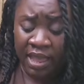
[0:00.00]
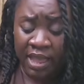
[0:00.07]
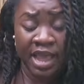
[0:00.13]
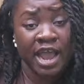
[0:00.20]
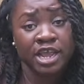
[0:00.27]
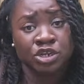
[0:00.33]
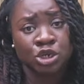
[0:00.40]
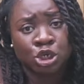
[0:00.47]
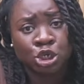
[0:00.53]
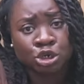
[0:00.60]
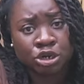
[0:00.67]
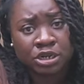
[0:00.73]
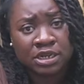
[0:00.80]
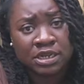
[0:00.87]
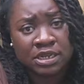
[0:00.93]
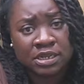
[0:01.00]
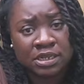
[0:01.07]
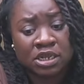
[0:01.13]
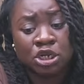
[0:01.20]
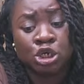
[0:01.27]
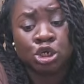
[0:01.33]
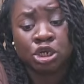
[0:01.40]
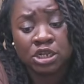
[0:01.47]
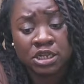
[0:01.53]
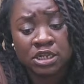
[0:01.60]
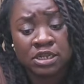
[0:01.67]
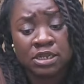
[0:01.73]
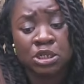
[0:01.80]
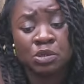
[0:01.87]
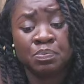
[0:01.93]
I just shredded it
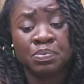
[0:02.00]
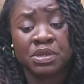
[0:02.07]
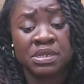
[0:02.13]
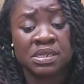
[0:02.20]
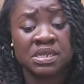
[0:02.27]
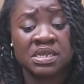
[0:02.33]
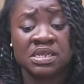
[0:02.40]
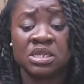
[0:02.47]
into pieces.